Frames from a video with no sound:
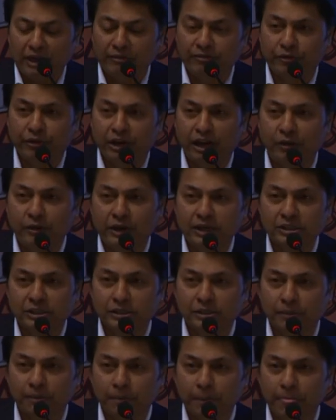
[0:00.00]
have
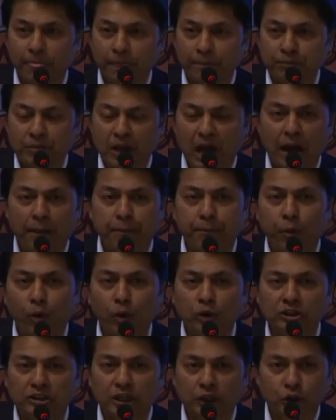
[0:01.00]
railways. Our
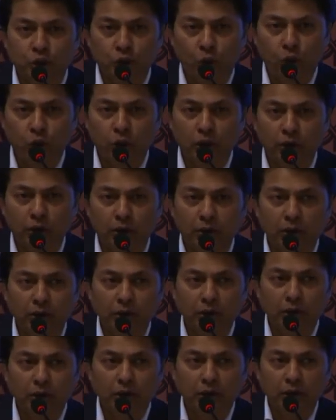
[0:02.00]
ports are choked.
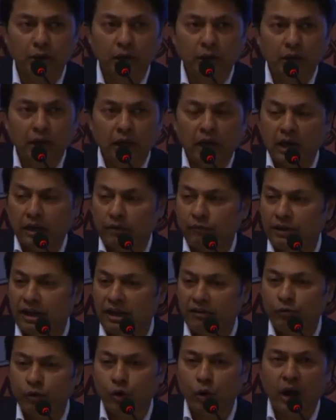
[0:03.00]
We
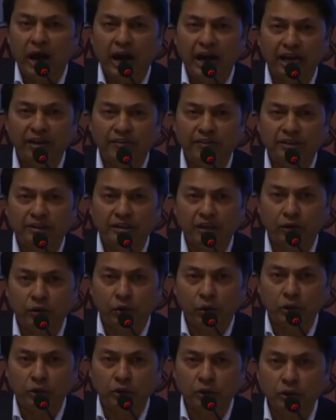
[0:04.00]
have no highways and
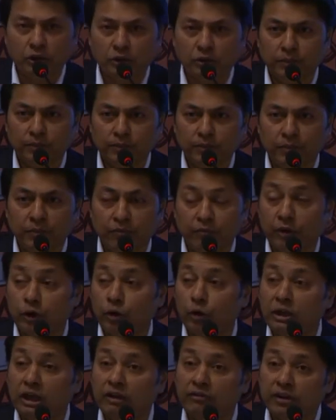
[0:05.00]
roads. We
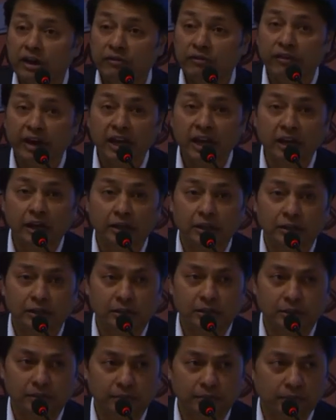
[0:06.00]
don't have enough
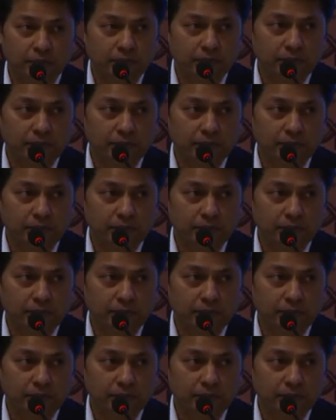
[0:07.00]
vehicles.